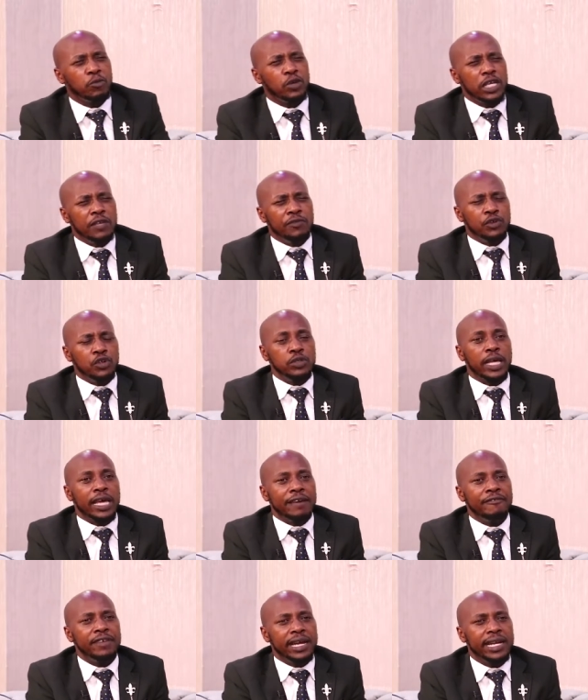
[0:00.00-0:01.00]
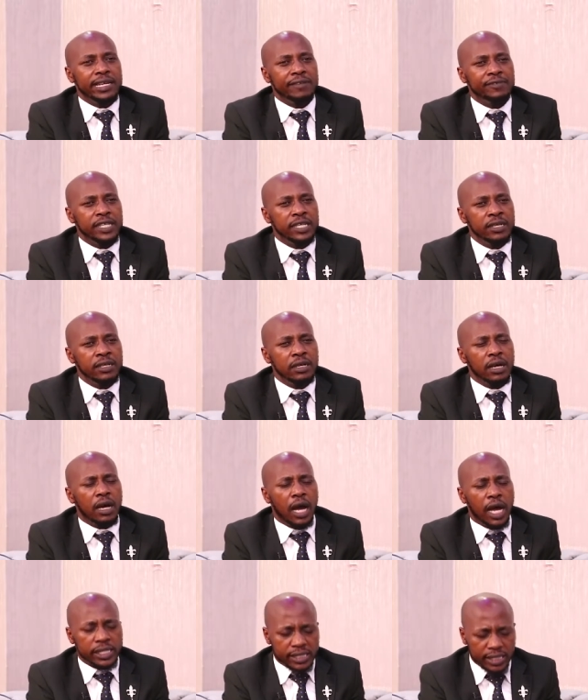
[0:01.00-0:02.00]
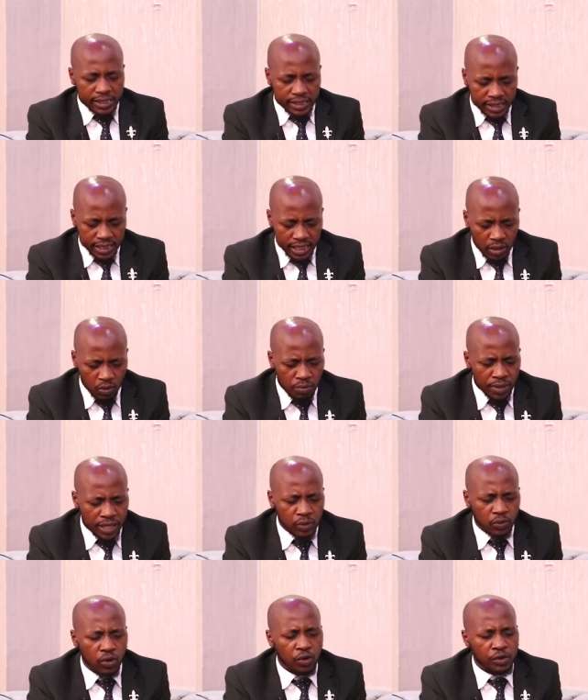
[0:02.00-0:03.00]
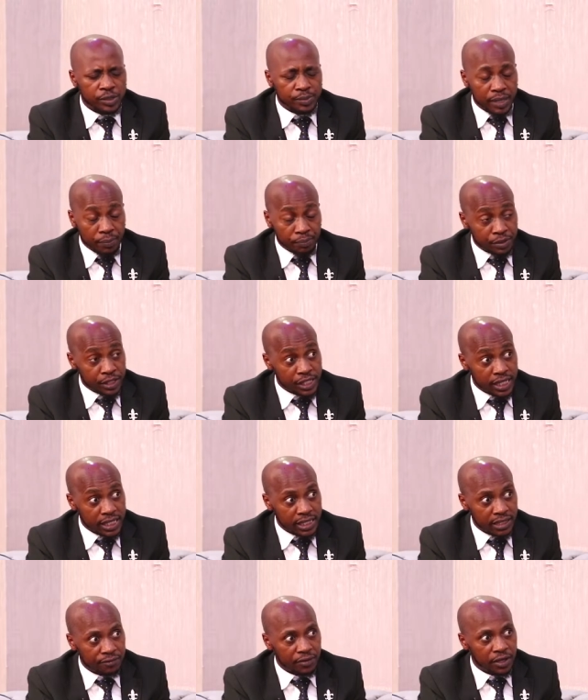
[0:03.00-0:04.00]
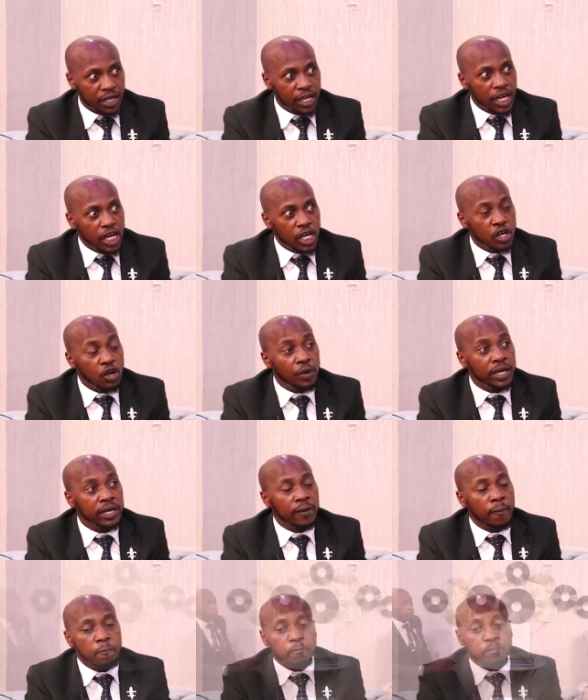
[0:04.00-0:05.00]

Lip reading: If you do the heavier lifting, a sincere woman will always be appreciative, knowing